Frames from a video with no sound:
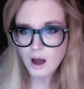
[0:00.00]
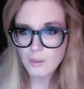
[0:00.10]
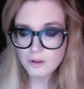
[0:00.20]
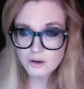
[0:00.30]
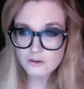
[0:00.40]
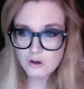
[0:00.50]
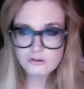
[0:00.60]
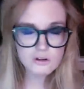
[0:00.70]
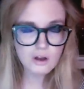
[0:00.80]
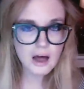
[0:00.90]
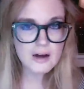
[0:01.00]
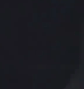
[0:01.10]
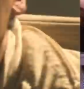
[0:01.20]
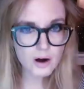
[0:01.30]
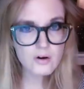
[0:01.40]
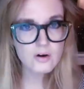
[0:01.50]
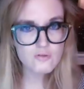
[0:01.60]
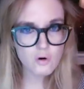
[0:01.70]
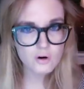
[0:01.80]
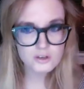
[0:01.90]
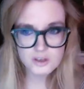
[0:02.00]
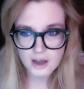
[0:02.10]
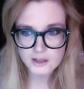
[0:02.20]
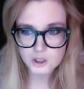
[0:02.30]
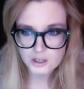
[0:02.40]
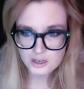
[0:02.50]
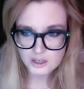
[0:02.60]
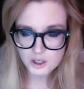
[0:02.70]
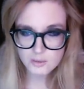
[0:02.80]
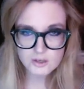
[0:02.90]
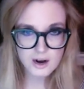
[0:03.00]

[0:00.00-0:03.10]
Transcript: But there's also a lot of wonder, of course, to ancient Egypt.